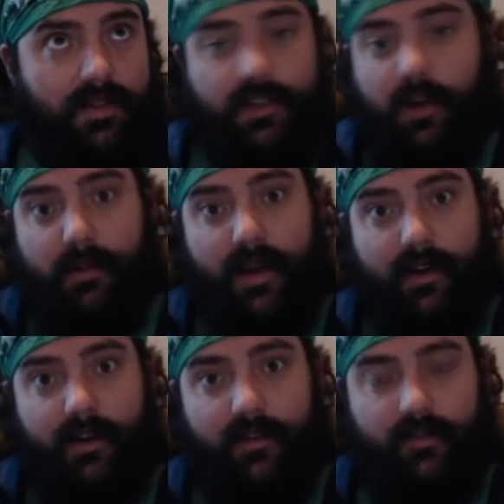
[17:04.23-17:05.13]

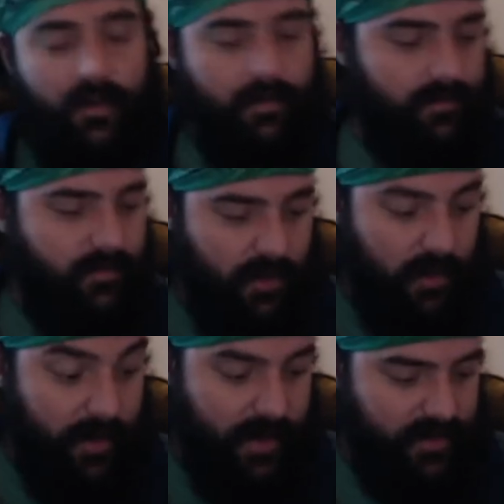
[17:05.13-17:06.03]
Terminator from the
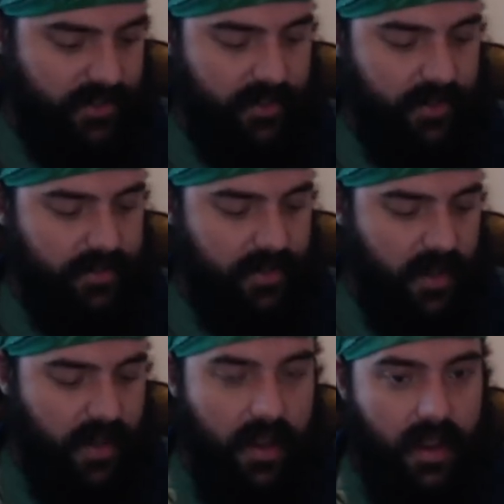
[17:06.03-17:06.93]
Terminator series.
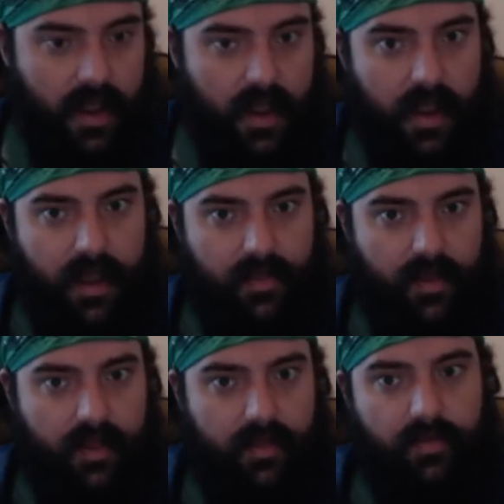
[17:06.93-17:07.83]
And
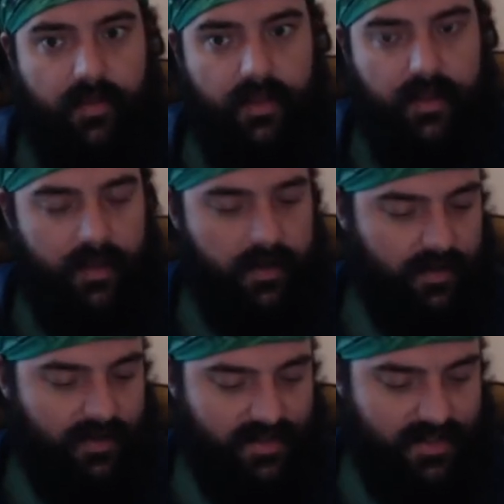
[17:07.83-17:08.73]
then
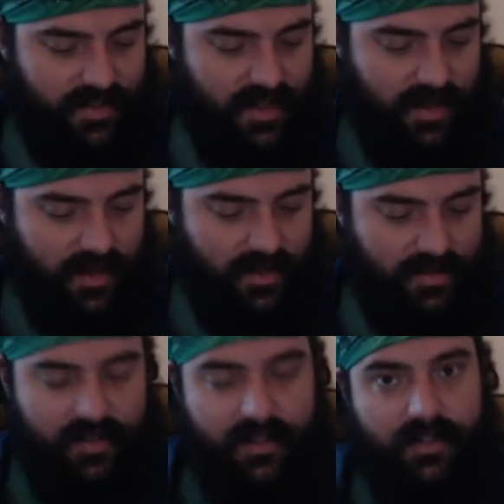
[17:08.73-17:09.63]
the
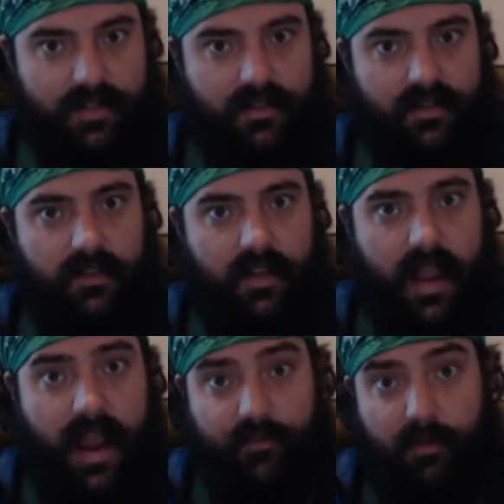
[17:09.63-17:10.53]
second
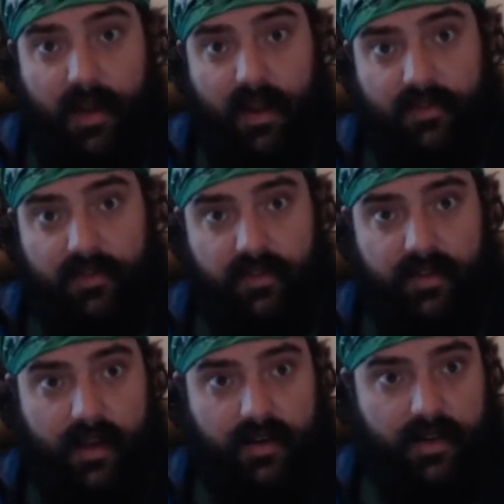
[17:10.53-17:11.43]
Aftermath
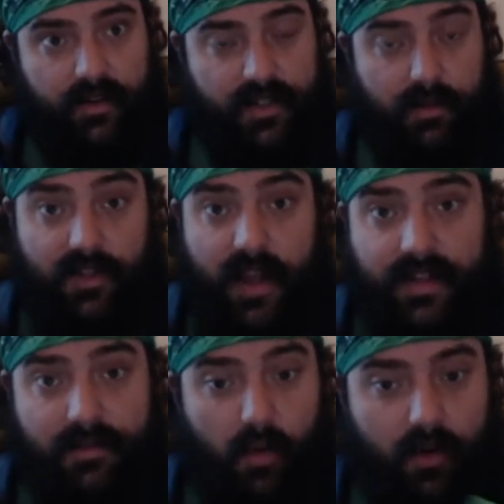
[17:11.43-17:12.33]
DLC, which
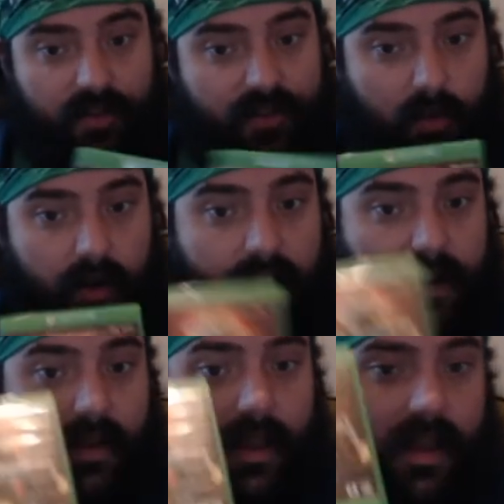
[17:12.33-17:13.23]
adds more to the story.
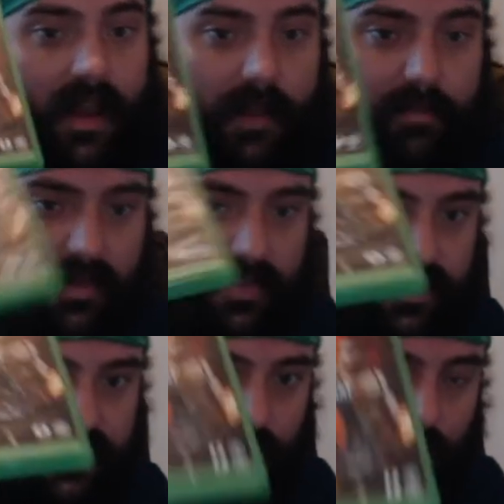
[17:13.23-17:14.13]
And I played
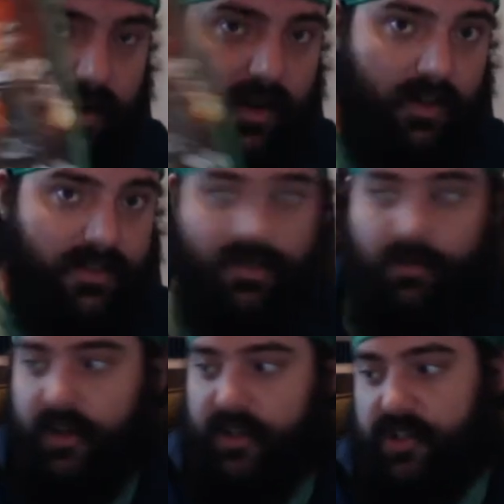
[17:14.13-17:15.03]
this story on
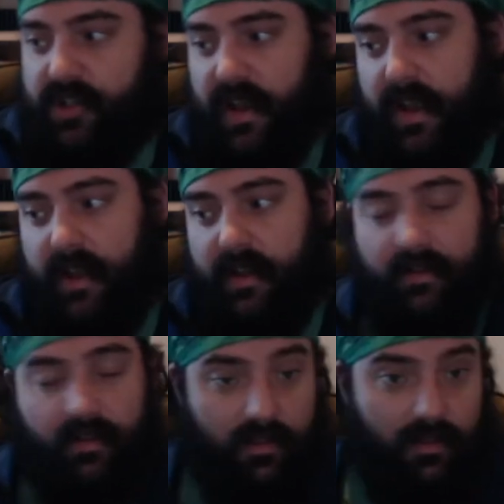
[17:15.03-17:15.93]
Switch
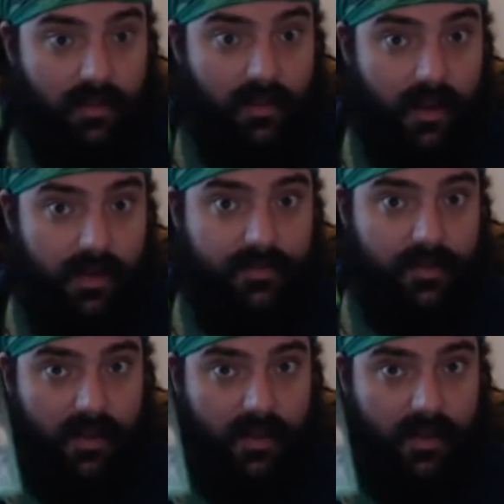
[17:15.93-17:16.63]
and loved